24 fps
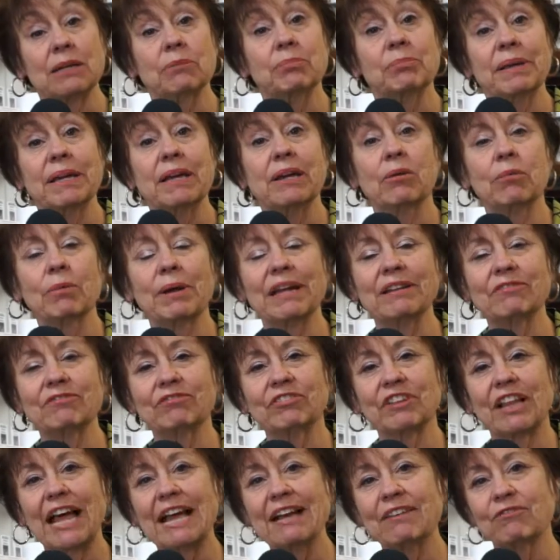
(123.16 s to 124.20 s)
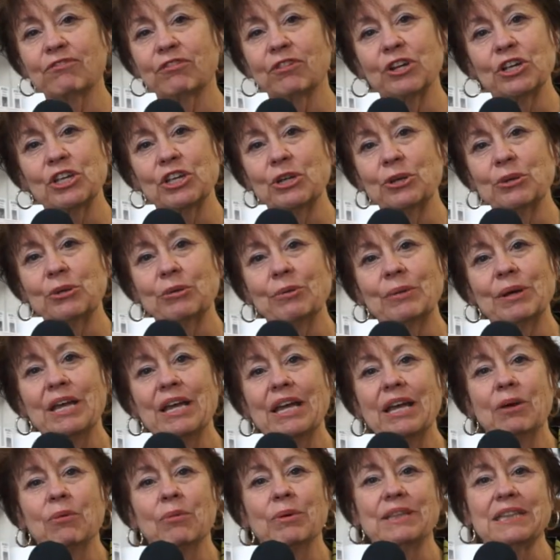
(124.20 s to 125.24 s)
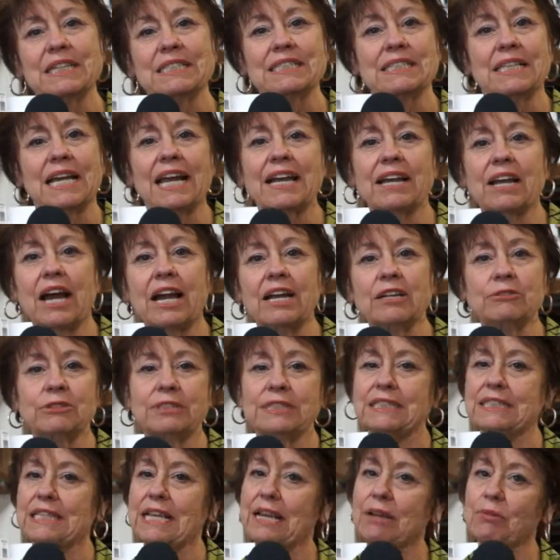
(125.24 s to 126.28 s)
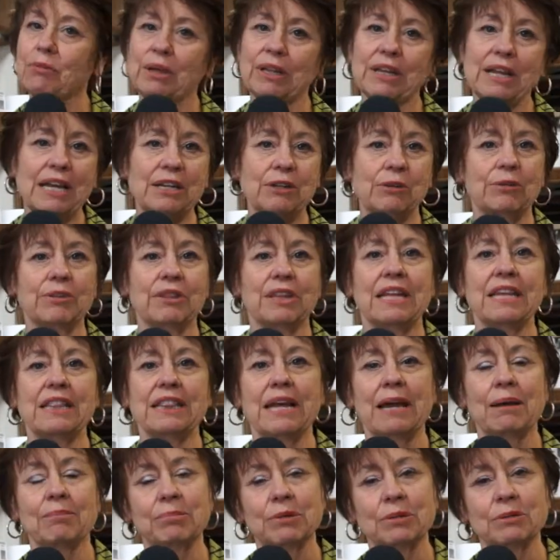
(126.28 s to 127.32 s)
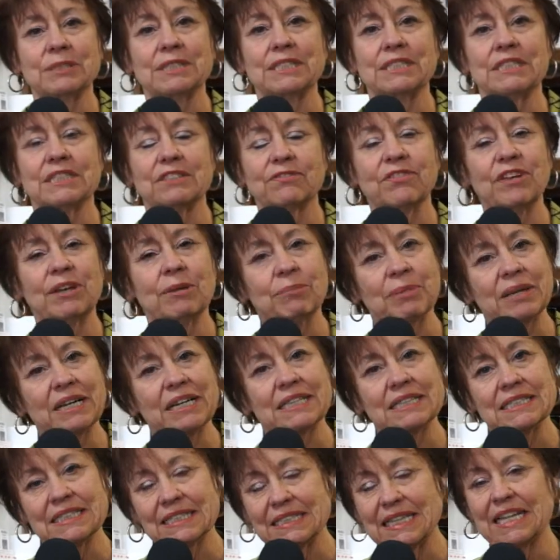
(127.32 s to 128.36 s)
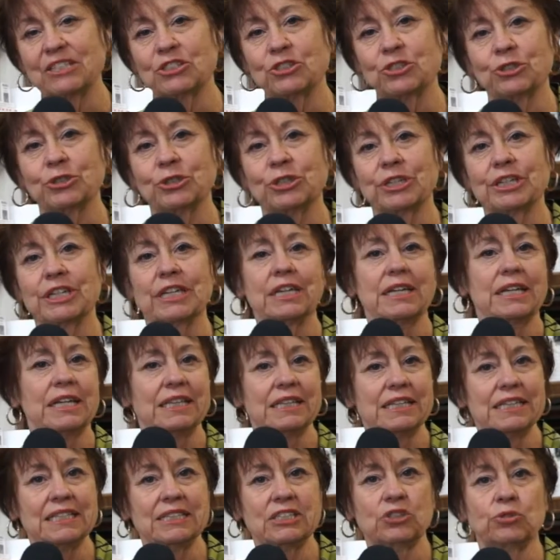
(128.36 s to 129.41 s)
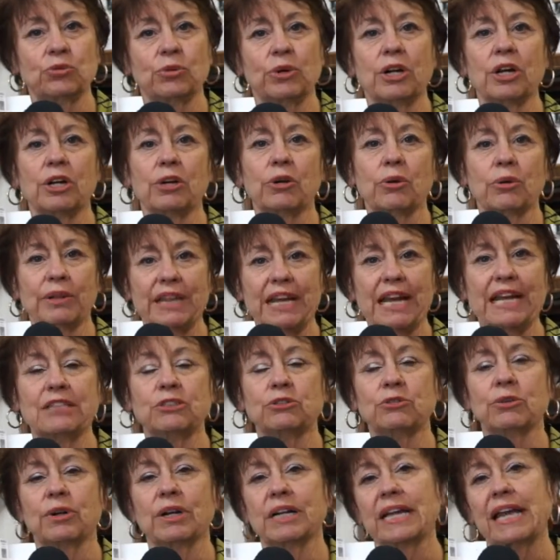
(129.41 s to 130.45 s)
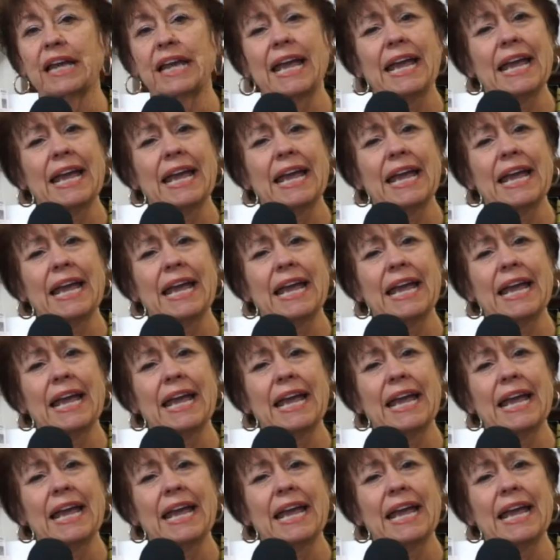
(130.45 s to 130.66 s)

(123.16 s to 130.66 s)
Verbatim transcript: and be a red flag for you with a psychiatrist saying, Well, I don't think that person's fit because they took this drug or that drug.